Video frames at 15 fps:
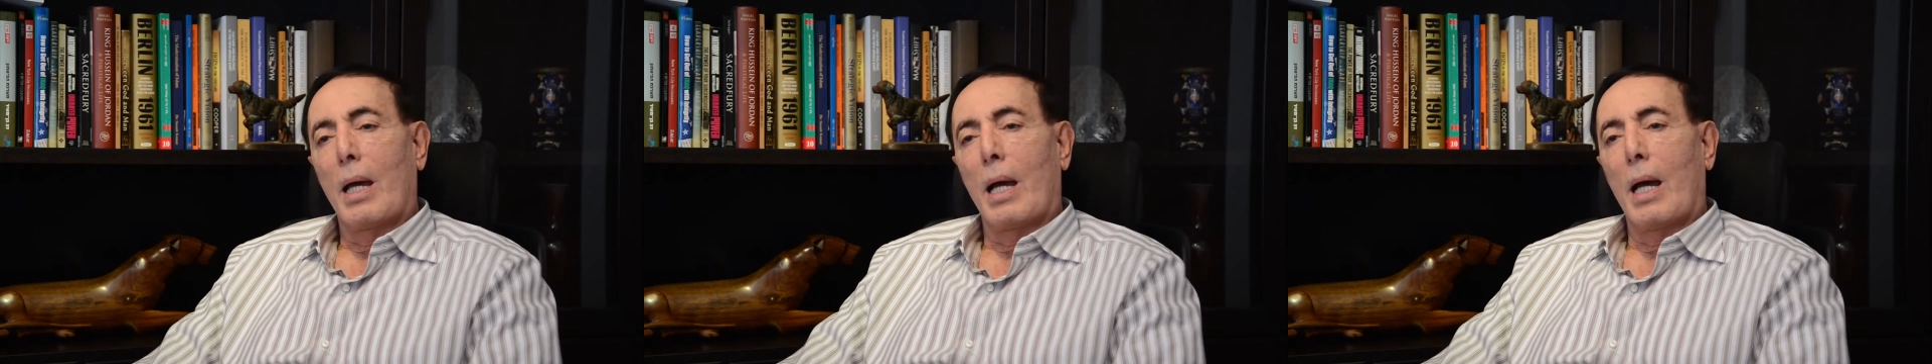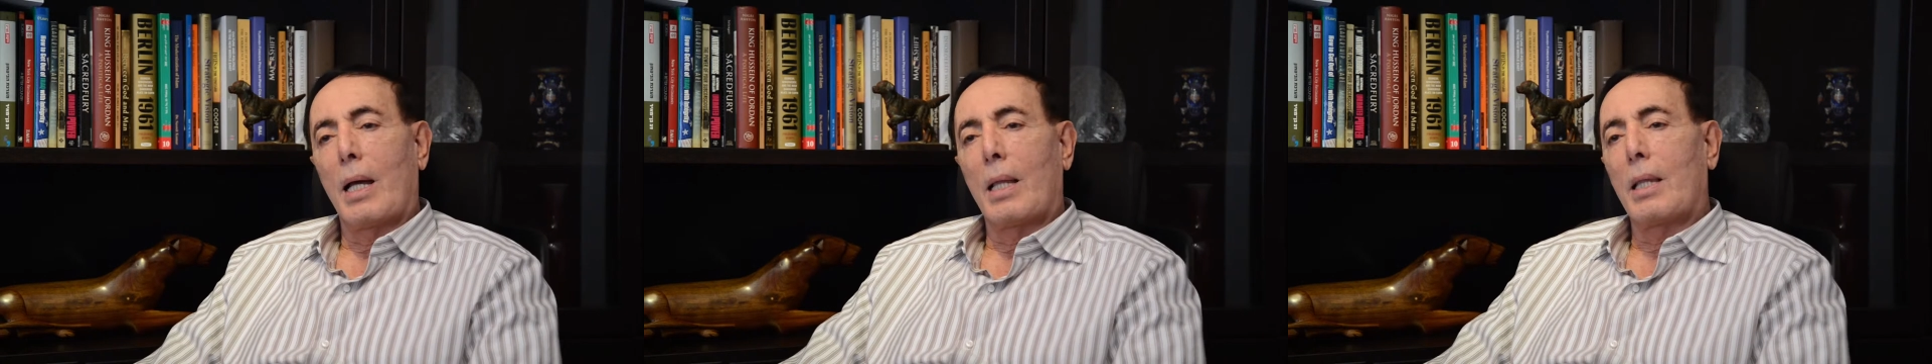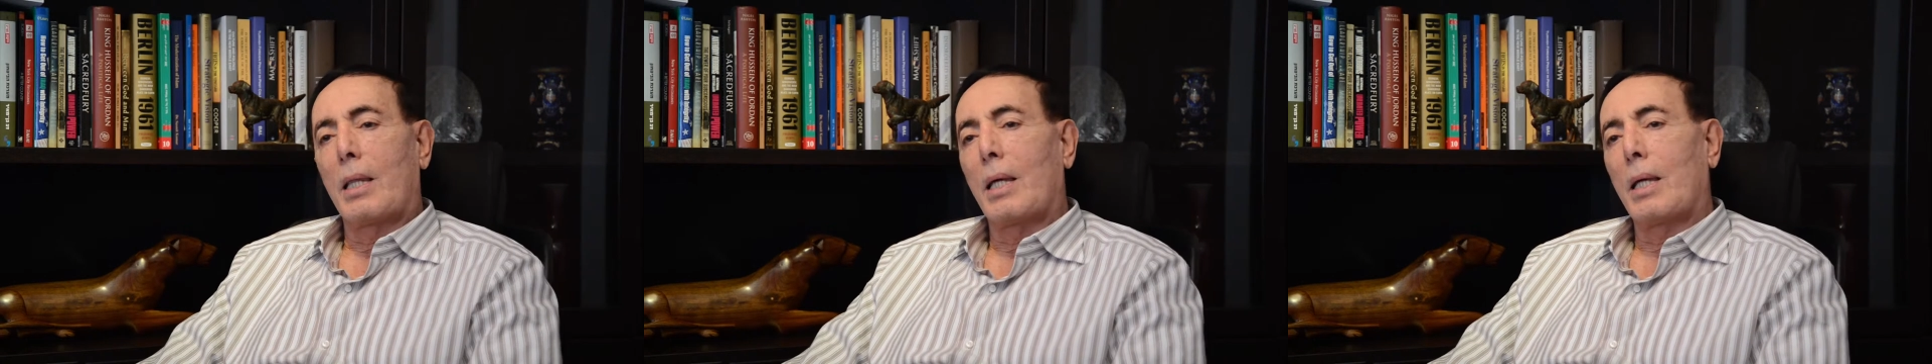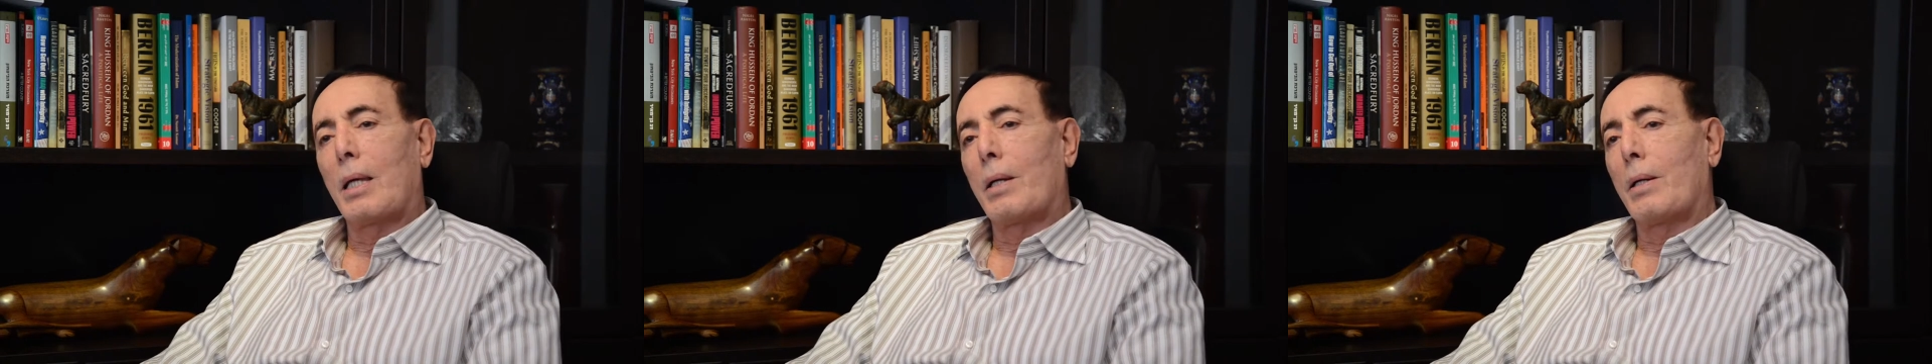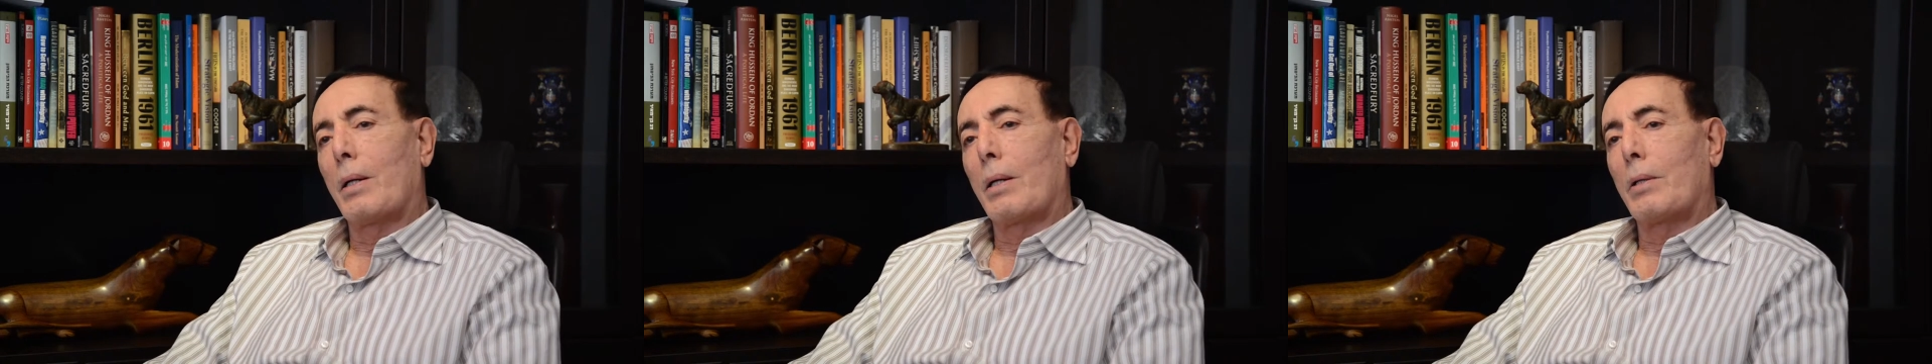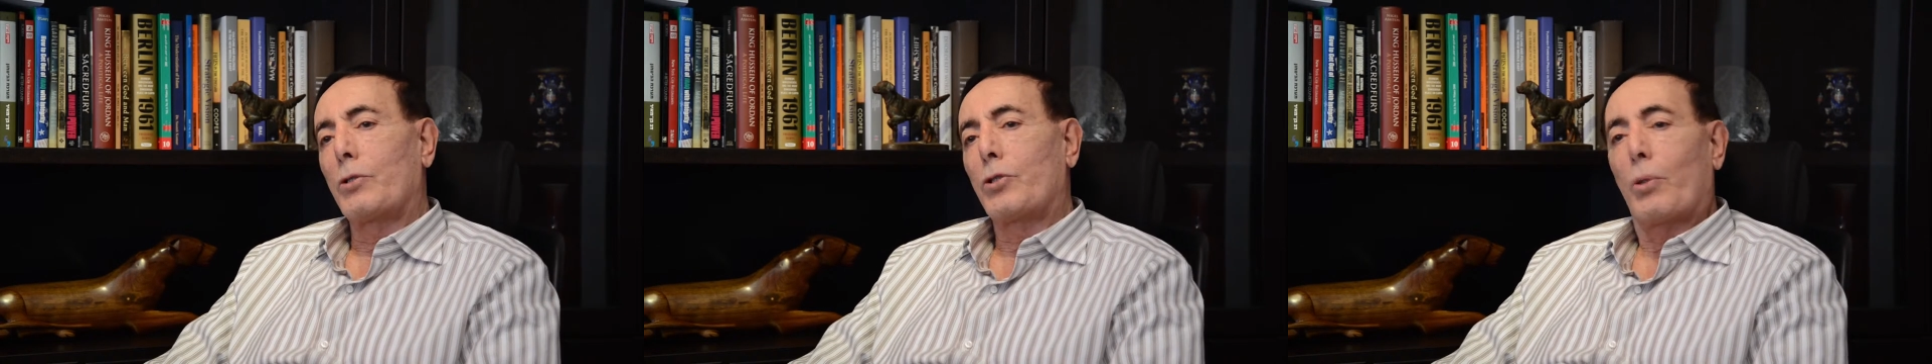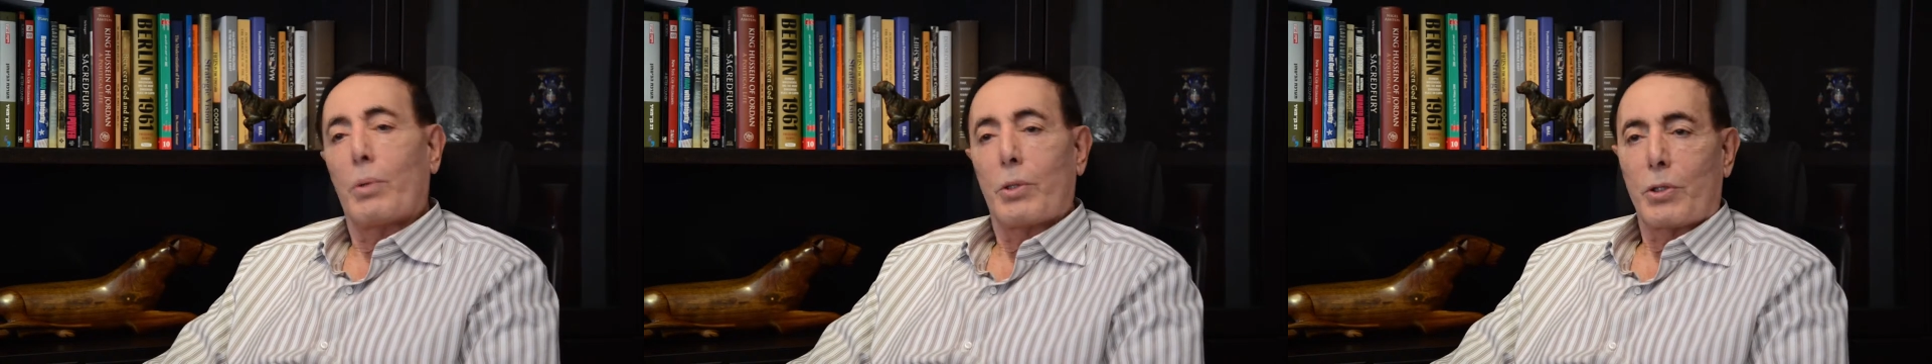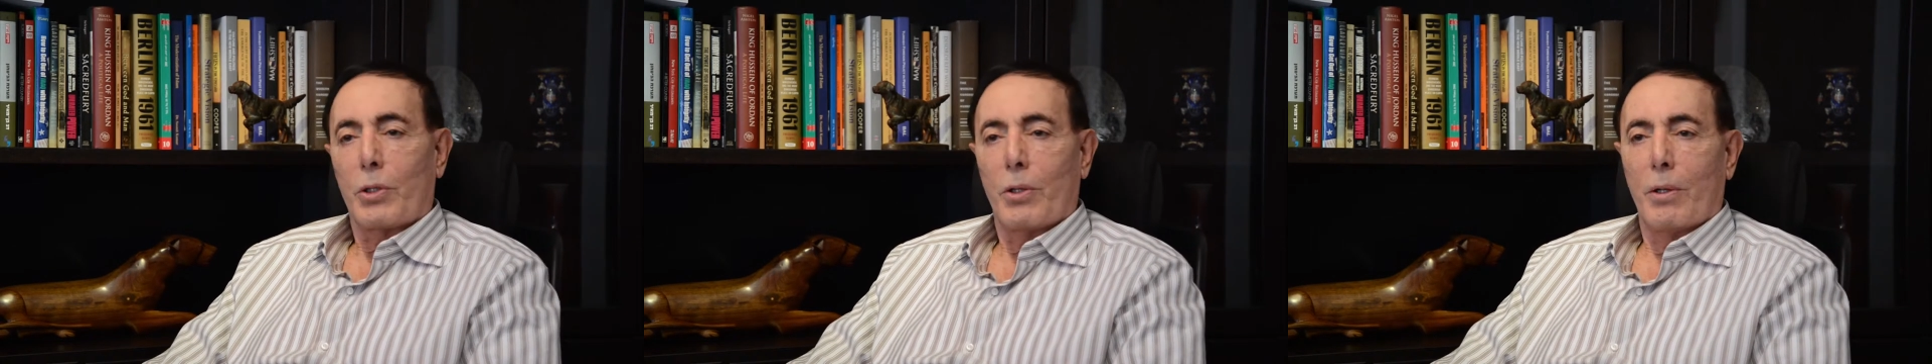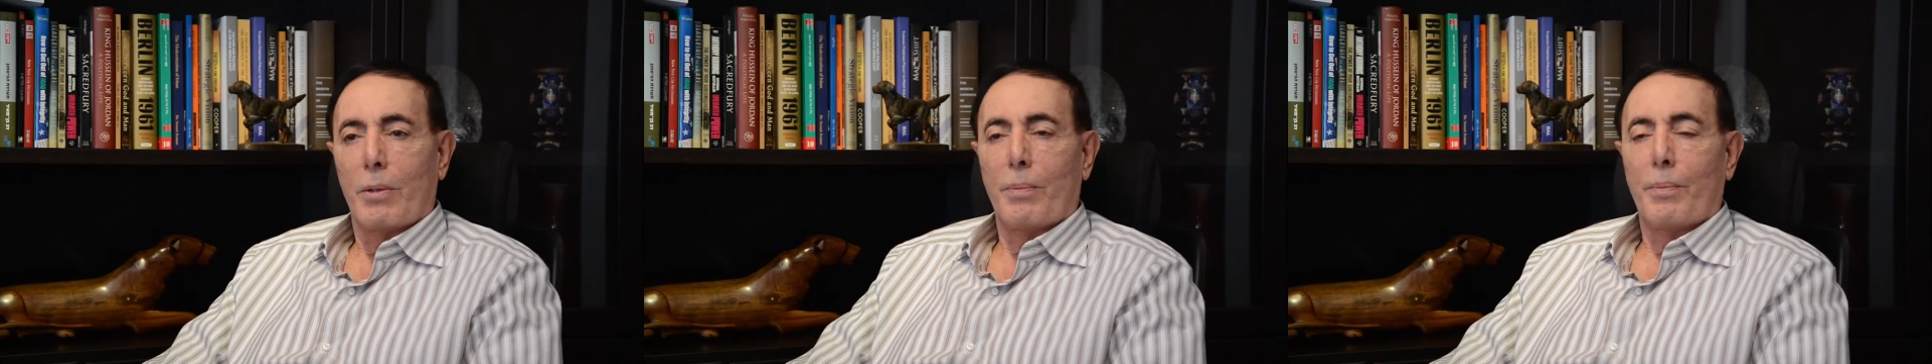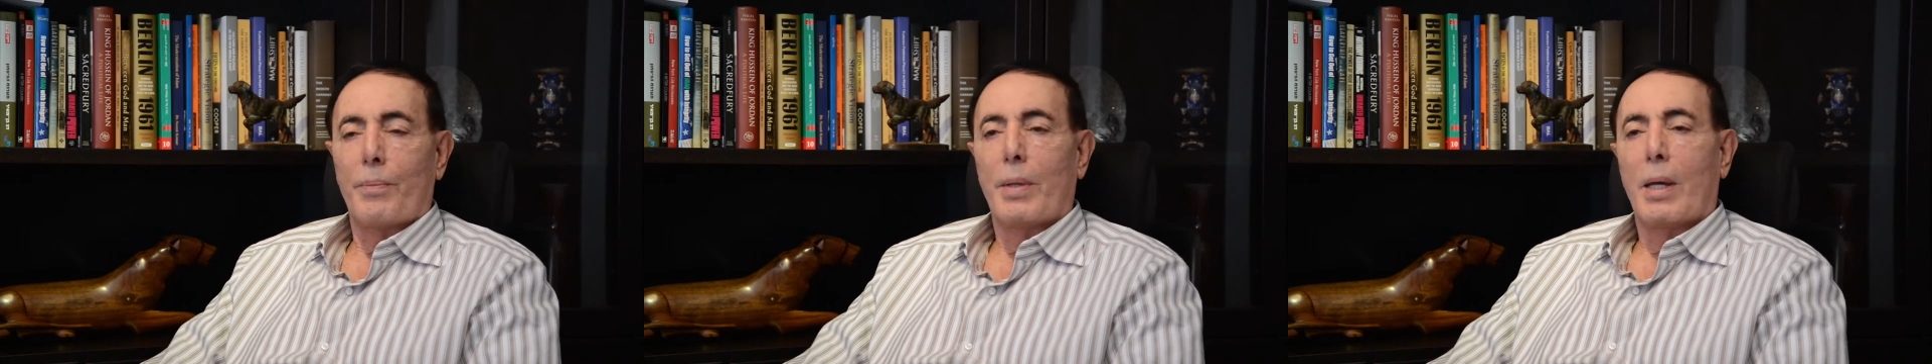and the Jewish Home